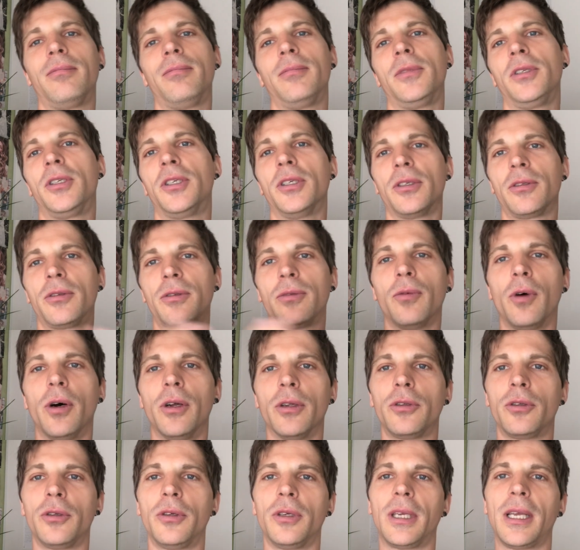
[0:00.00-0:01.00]
just
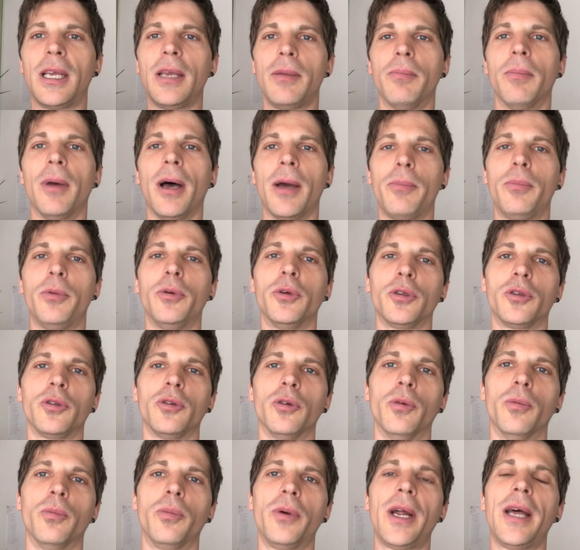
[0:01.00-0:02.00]
want to keep my
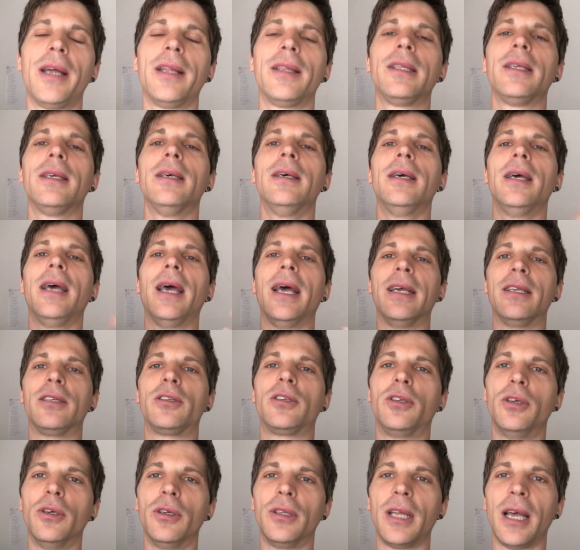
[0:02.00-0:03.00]
personal brand as
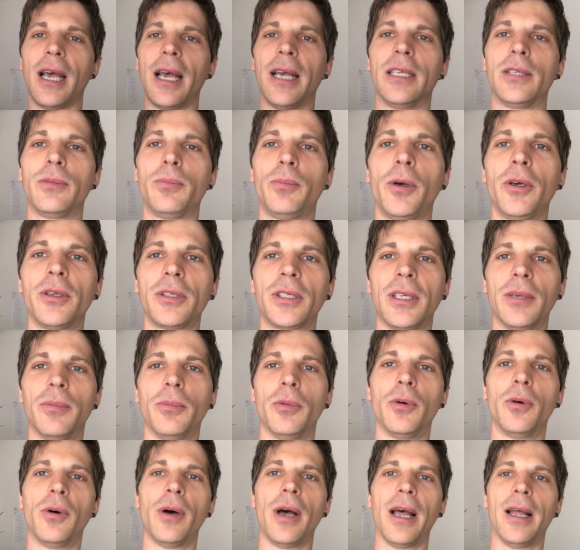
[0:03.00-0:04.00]
good as
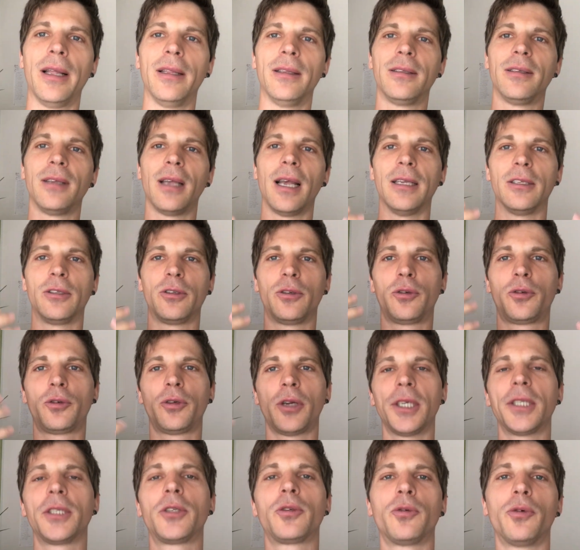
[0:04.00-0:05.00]
possible and as
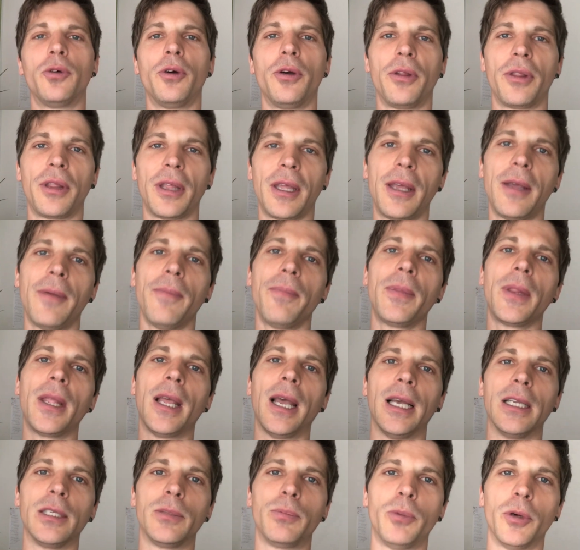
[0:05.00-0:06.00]
trustworthy
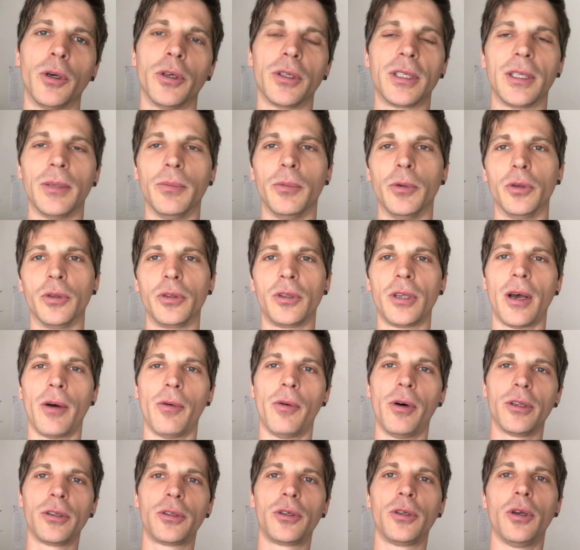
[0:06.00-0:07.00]
as possible. So I
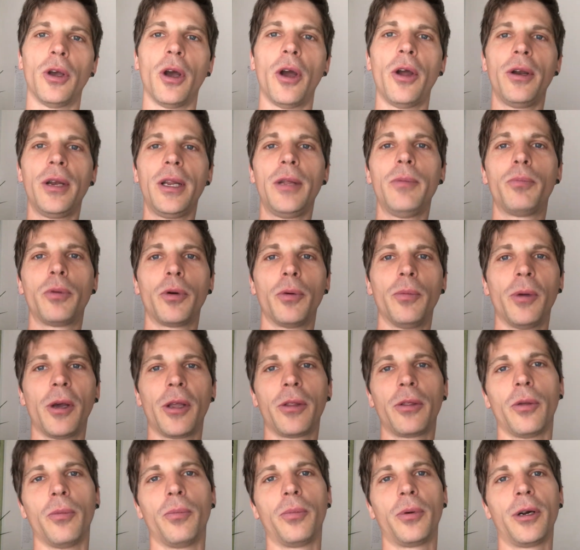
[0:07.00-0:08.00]
want to only
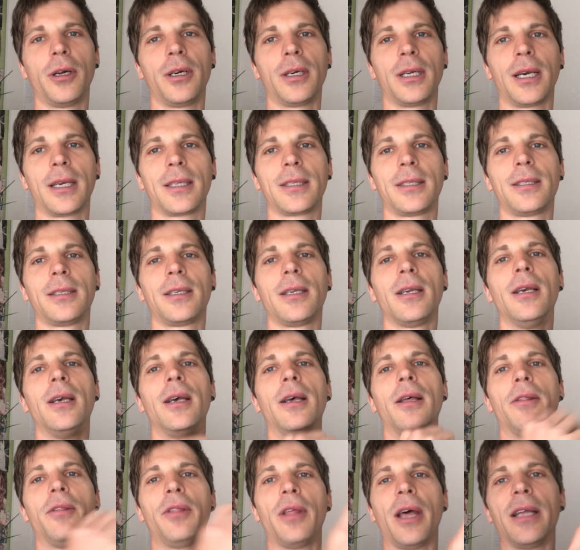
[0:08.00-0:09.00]
promote the products
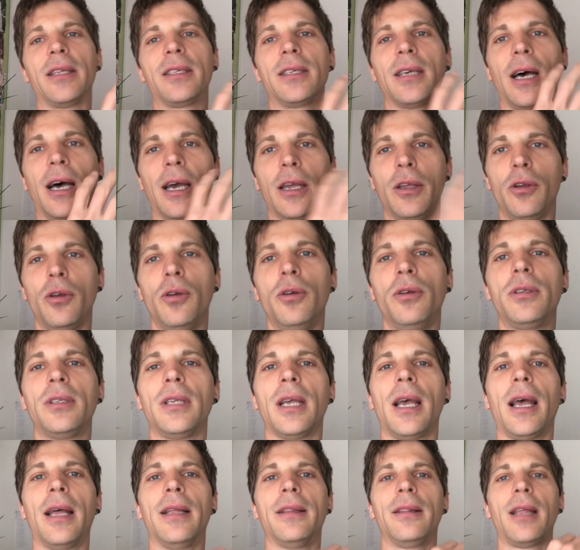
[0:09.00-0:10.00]
that I use
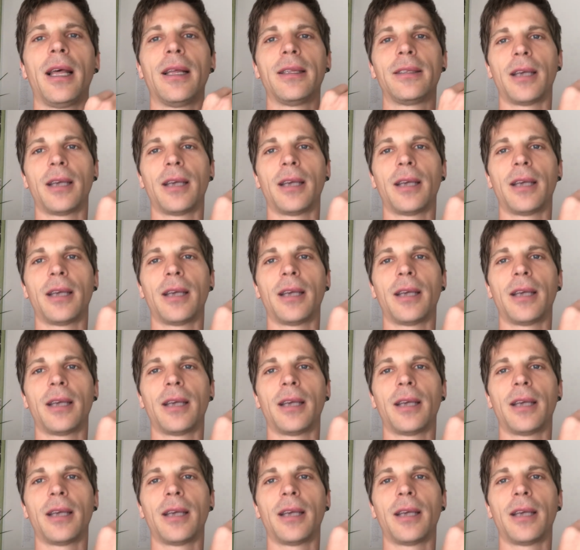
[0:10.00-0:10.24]
and that